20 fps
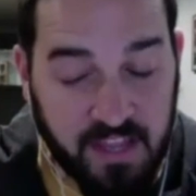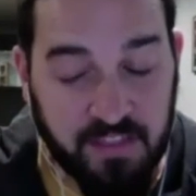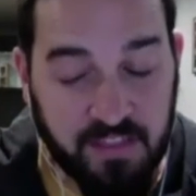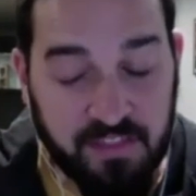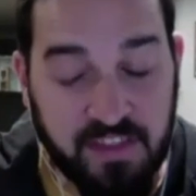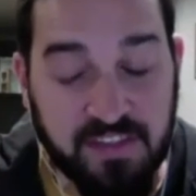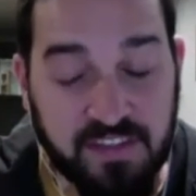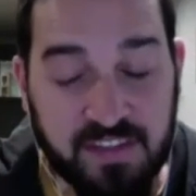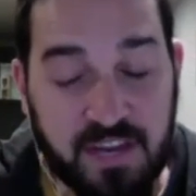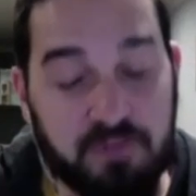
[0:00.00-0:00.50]

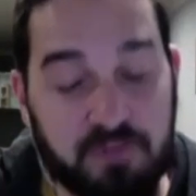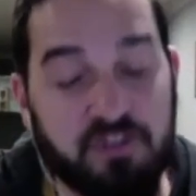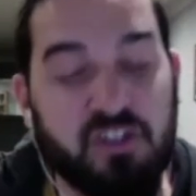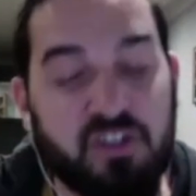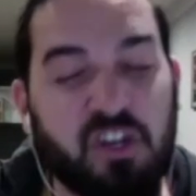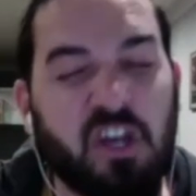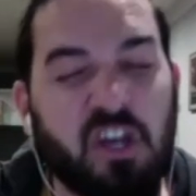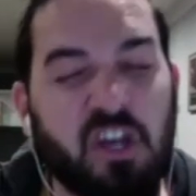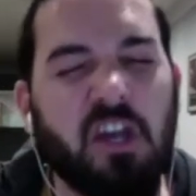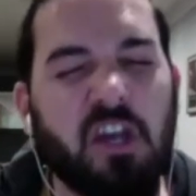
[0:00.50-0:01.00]
this guy was
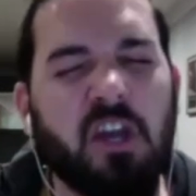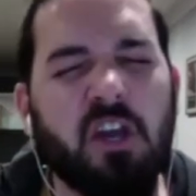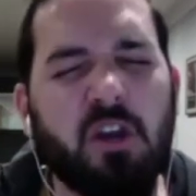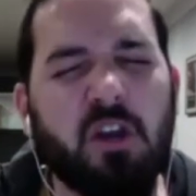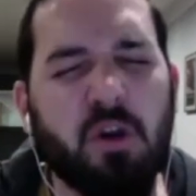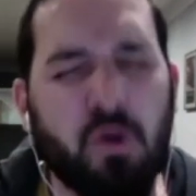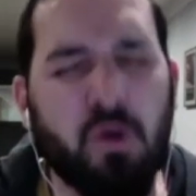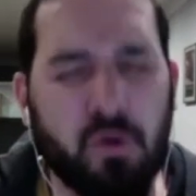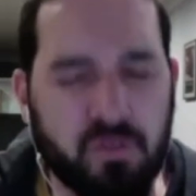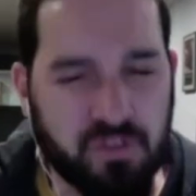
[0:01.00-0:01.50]

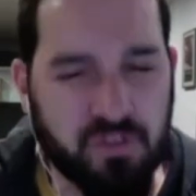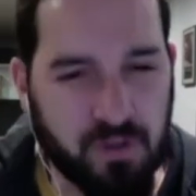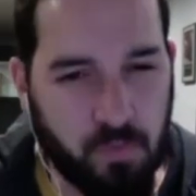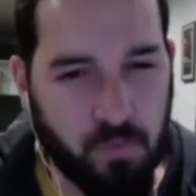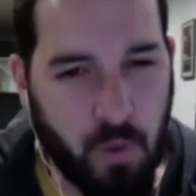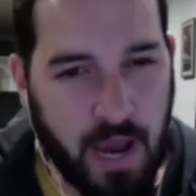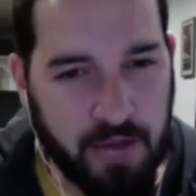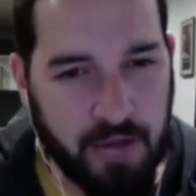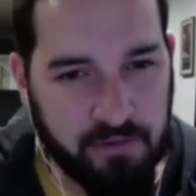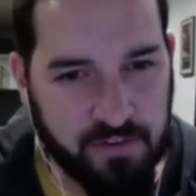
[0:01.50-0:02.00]
huge, a
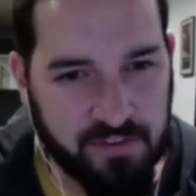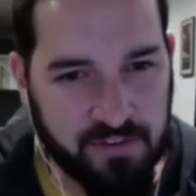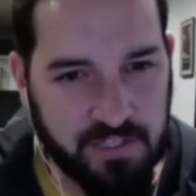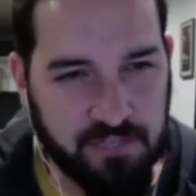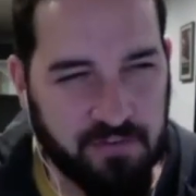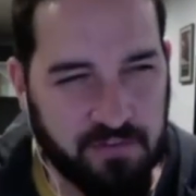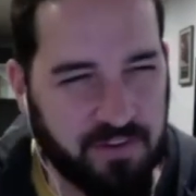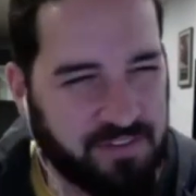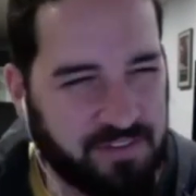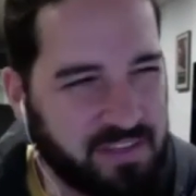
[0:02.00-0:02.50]
wide
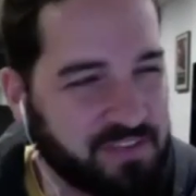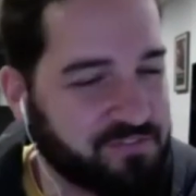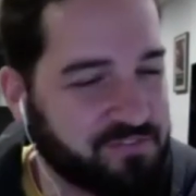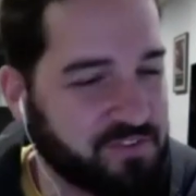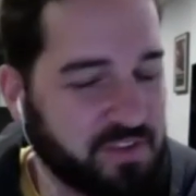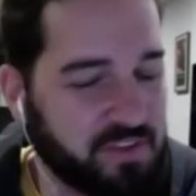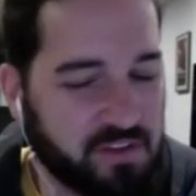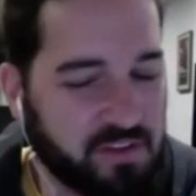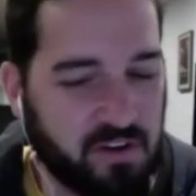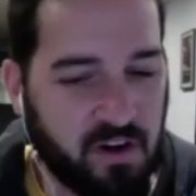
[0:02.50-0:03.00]
receiver thing
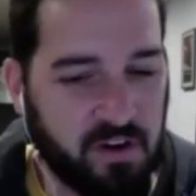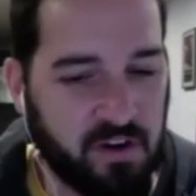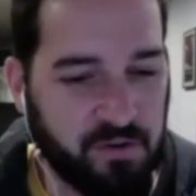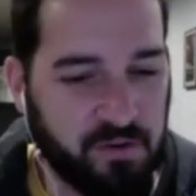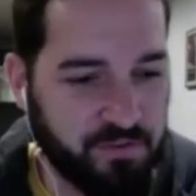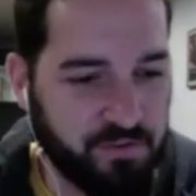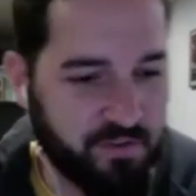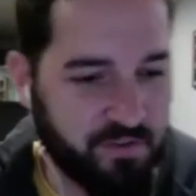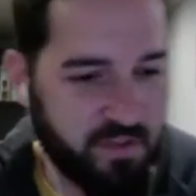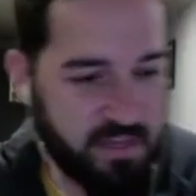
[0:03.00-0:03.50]
for the
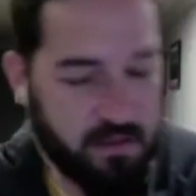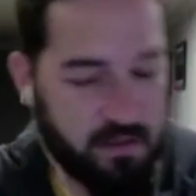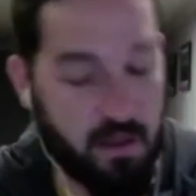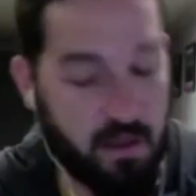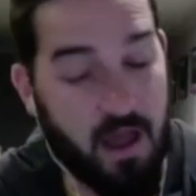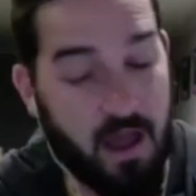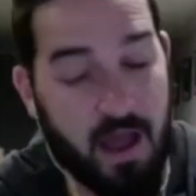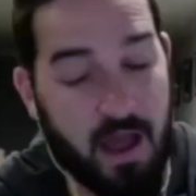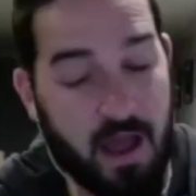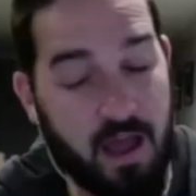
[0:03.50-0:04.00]
Cardinals, like
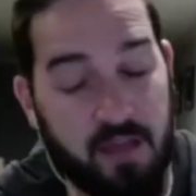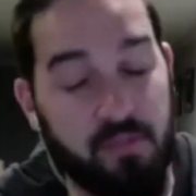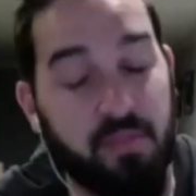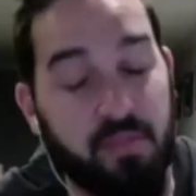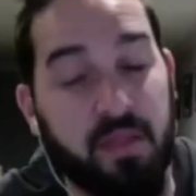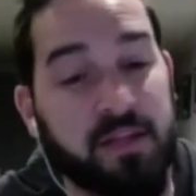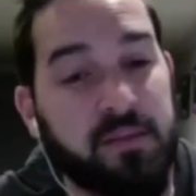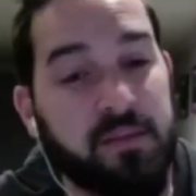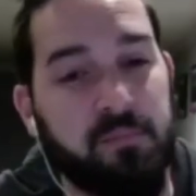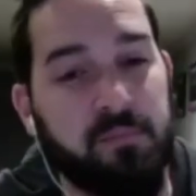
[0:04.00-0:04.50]

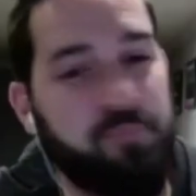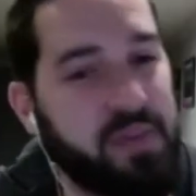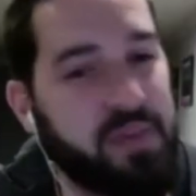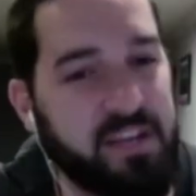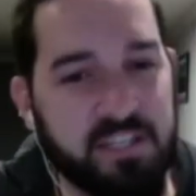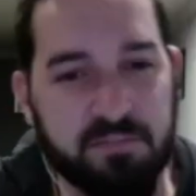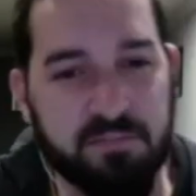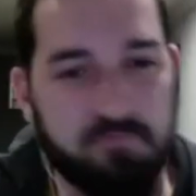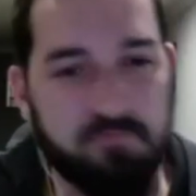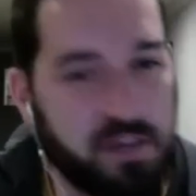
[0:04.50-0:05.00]
the
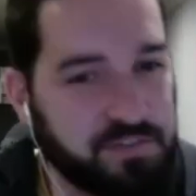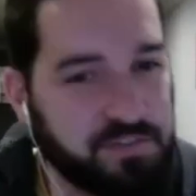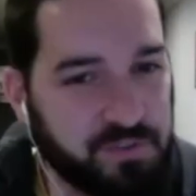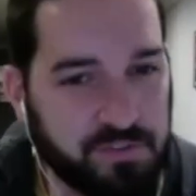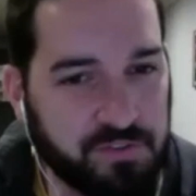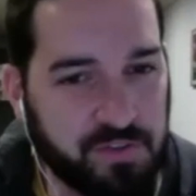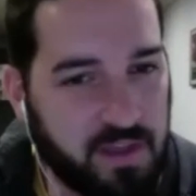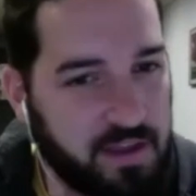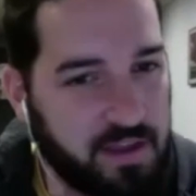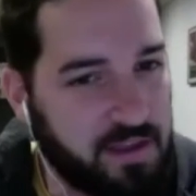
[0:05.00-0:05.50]
biggest
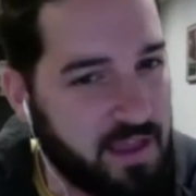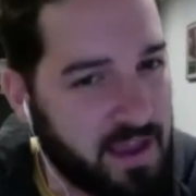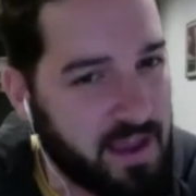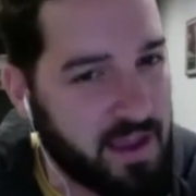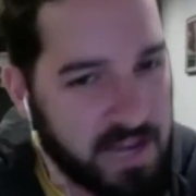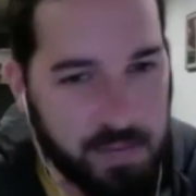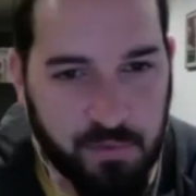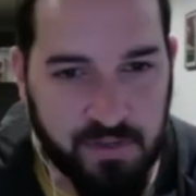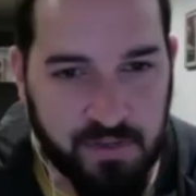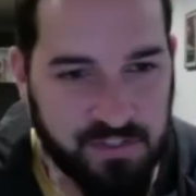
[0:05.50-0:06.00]
muscles
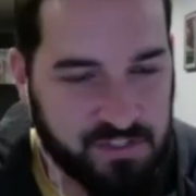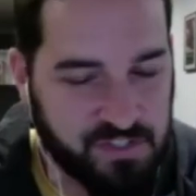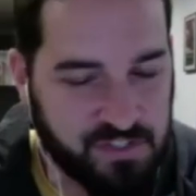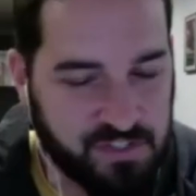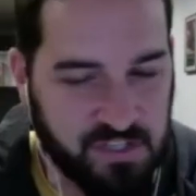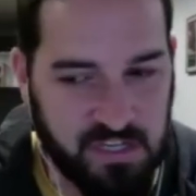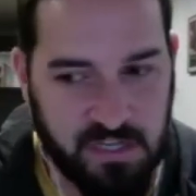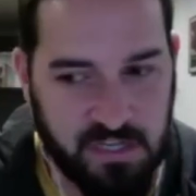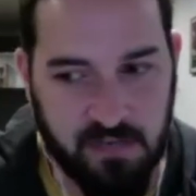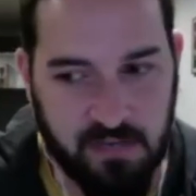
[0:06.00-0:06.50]
anyone's
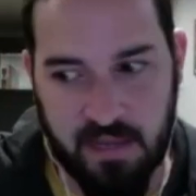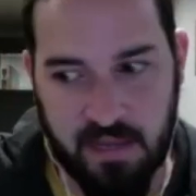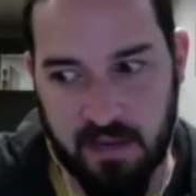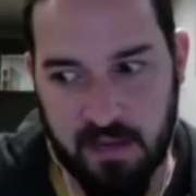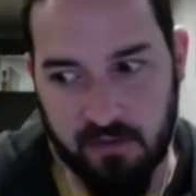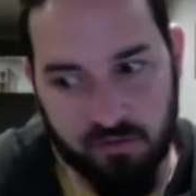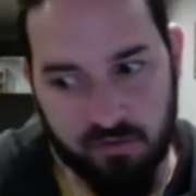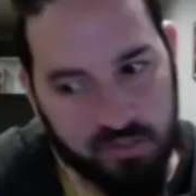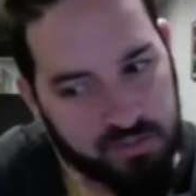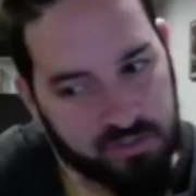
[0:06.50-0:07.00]
seen,
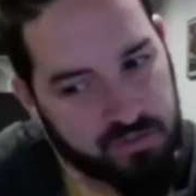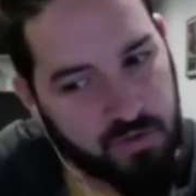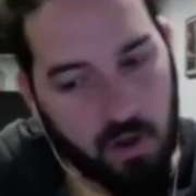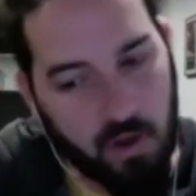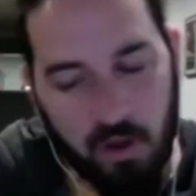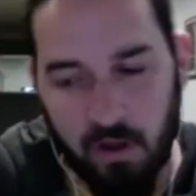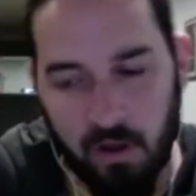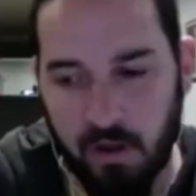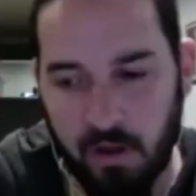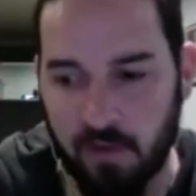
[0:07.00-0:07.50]
like just
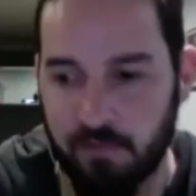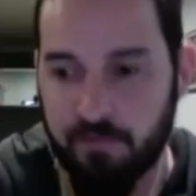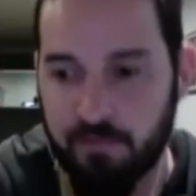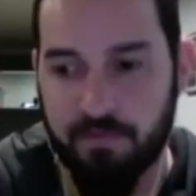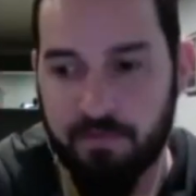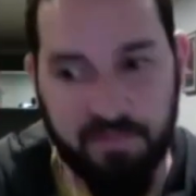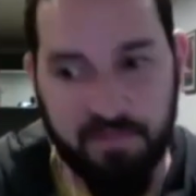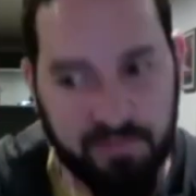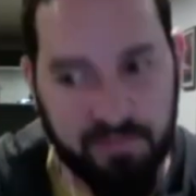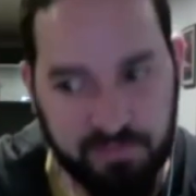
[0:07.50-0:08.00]
tall,
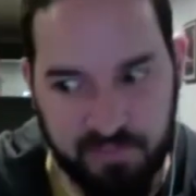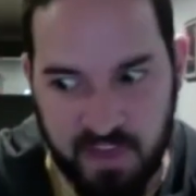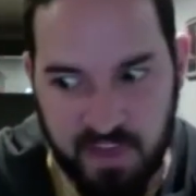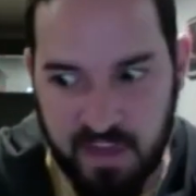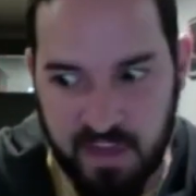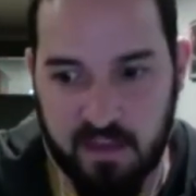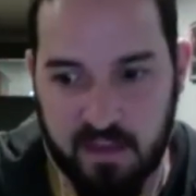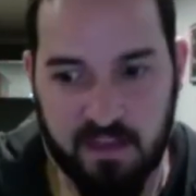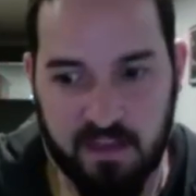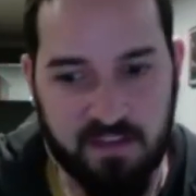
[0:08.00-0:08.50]

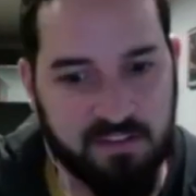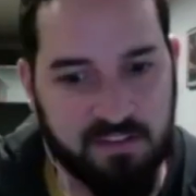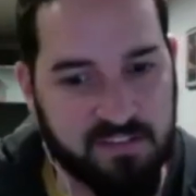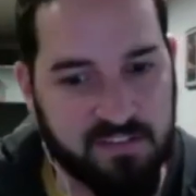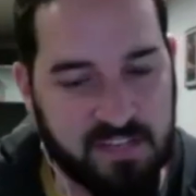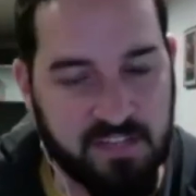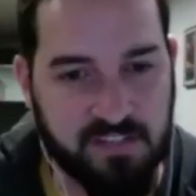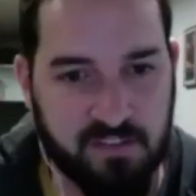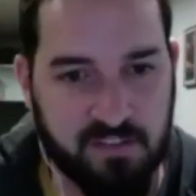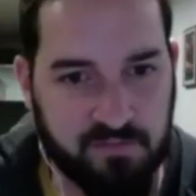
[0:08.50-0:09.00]
thick in
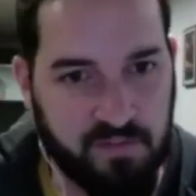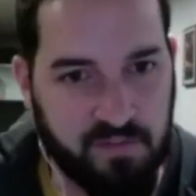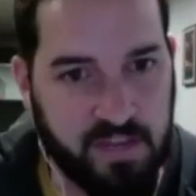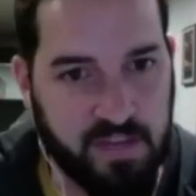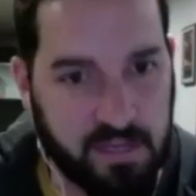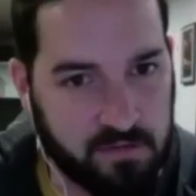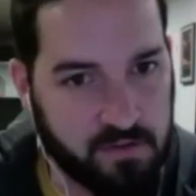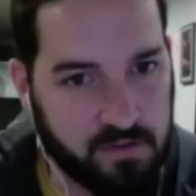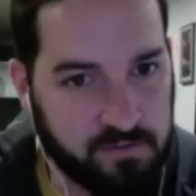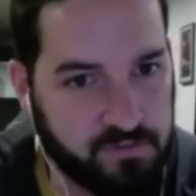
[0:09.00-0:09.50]
sense of
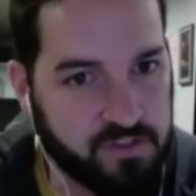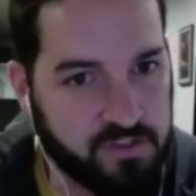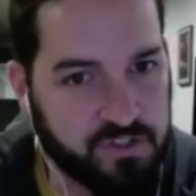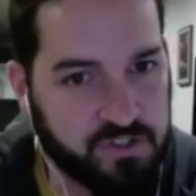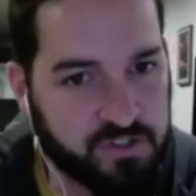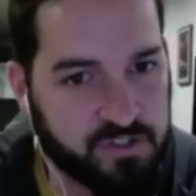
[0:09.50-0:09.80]
just strength.